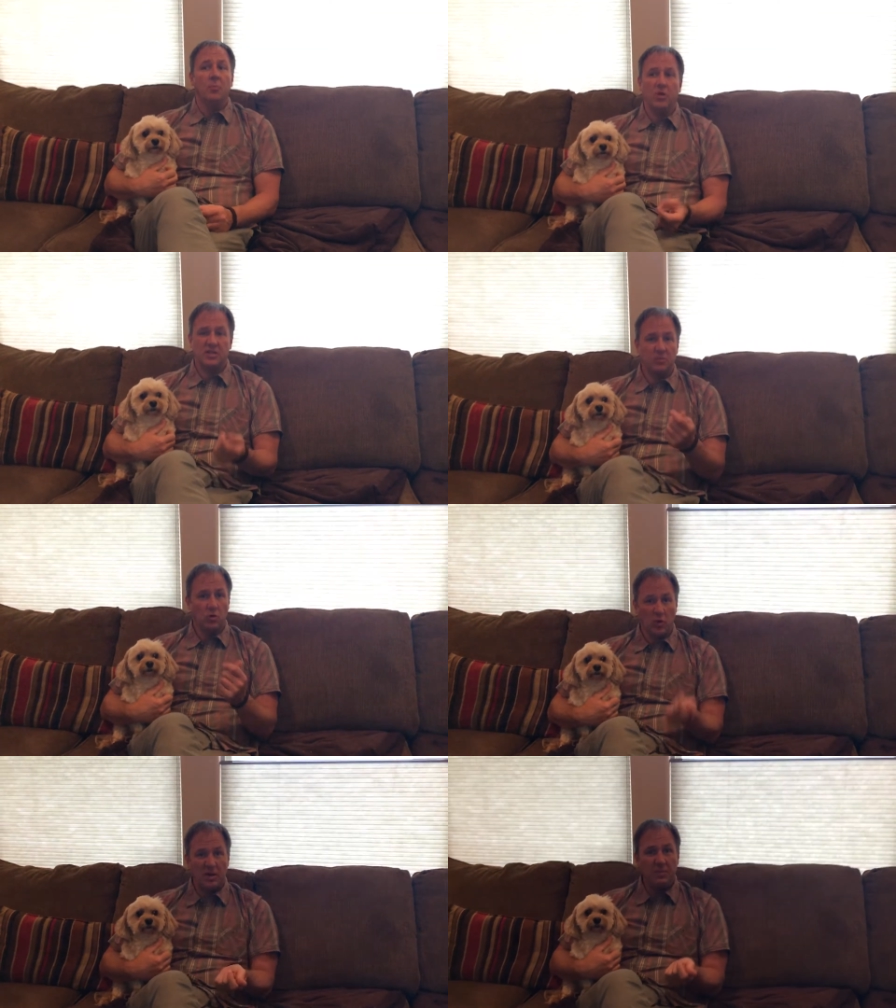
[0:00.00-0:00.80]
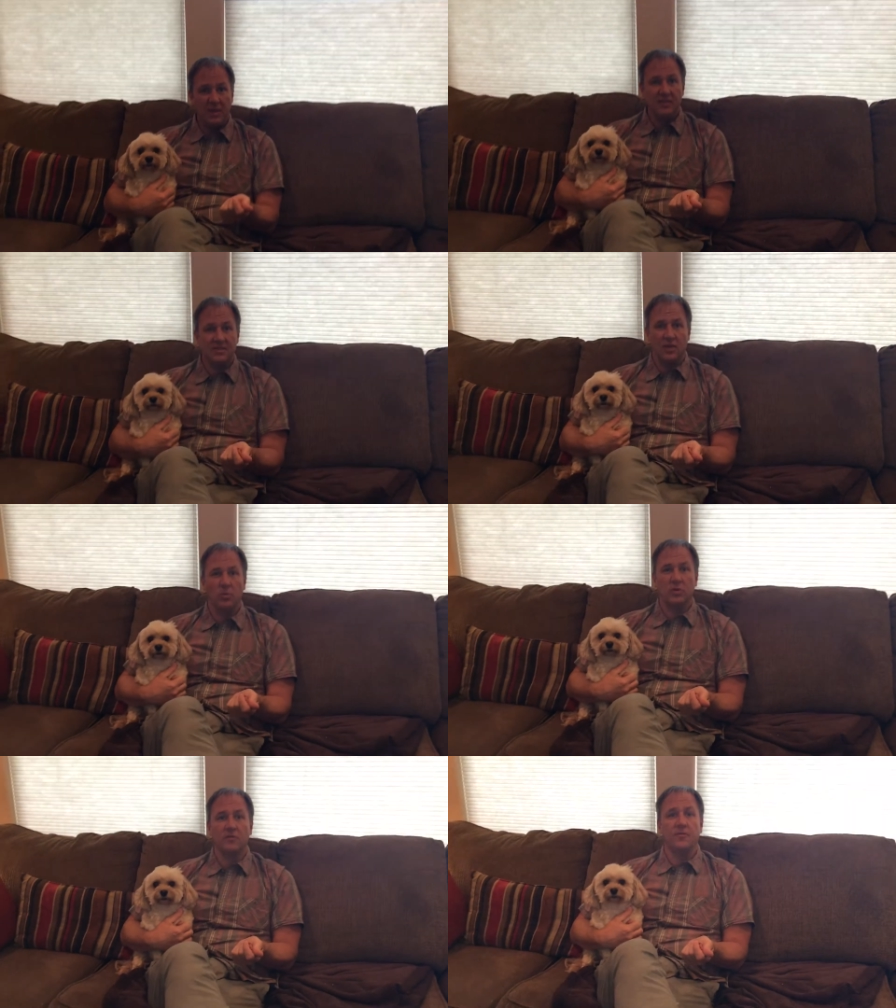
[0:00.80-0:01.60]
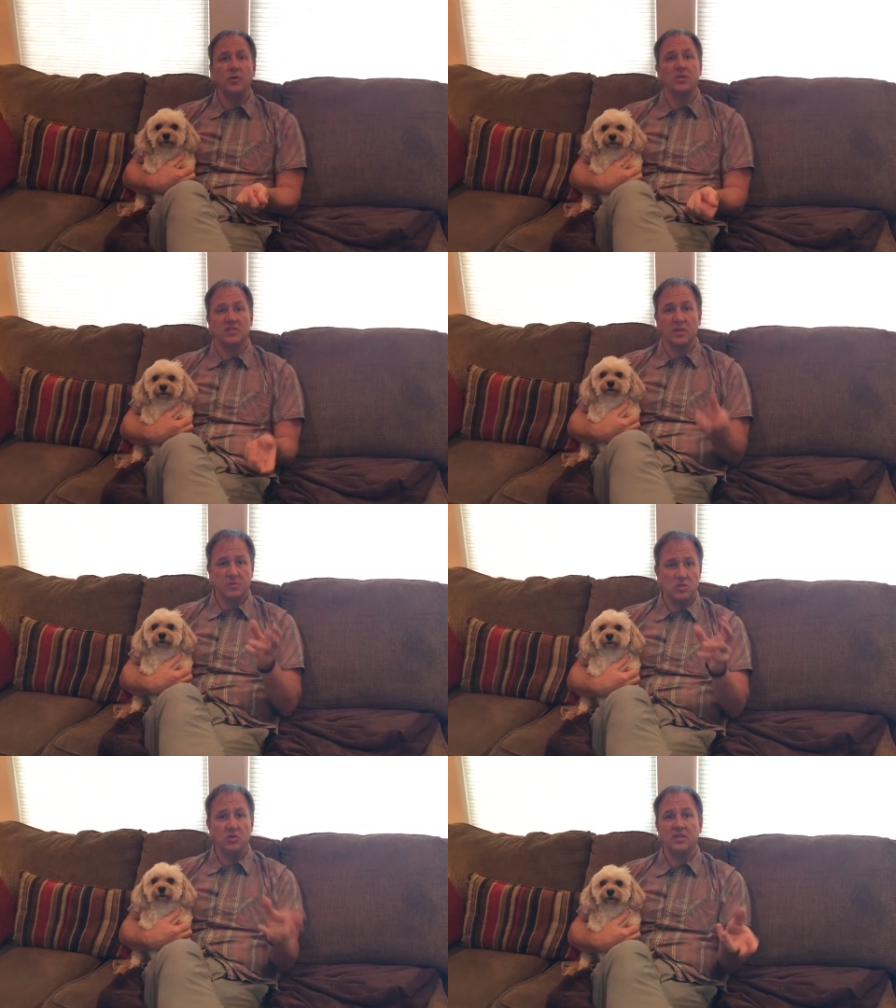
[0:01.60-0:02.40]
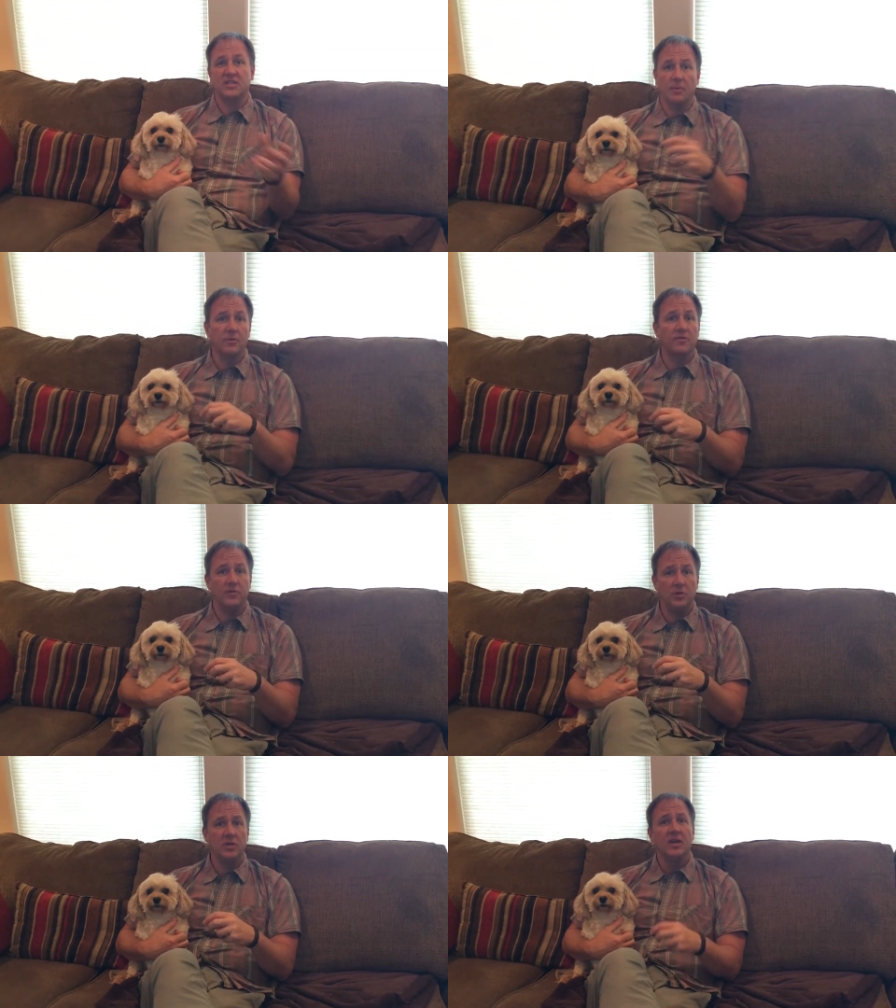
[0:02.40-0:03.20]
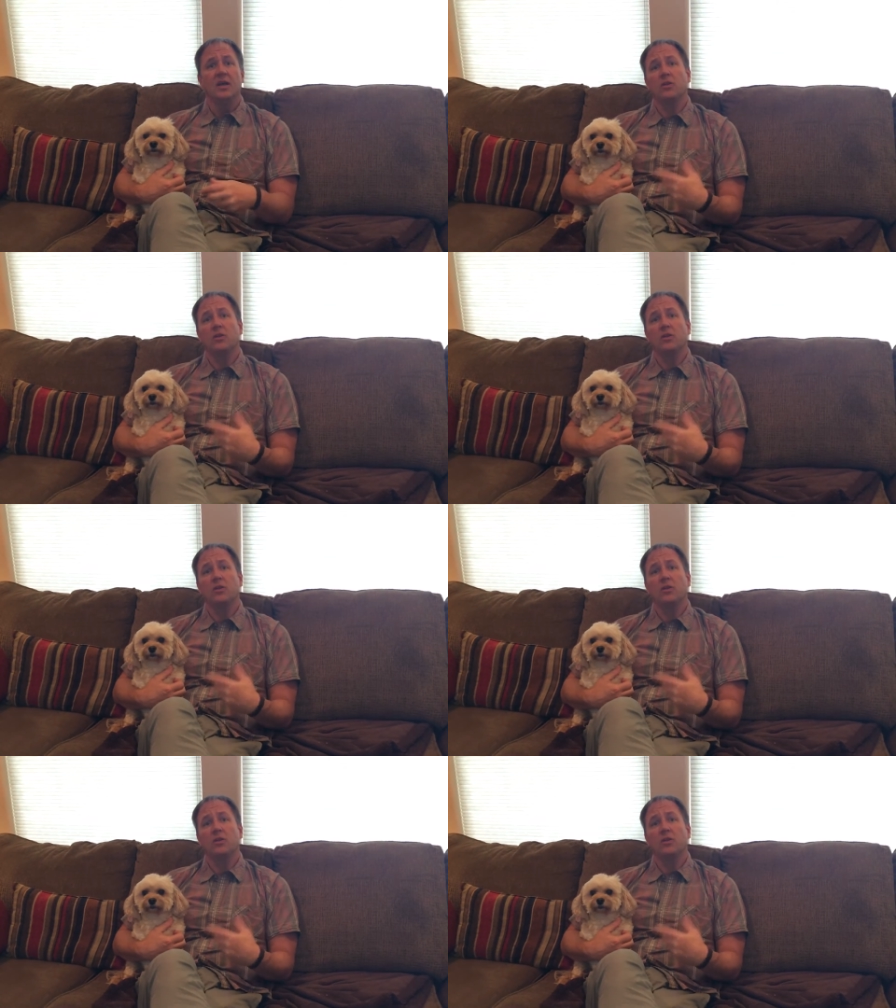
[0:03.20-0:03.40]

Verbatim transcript: putting some green beans in with her food and substituting some of her food.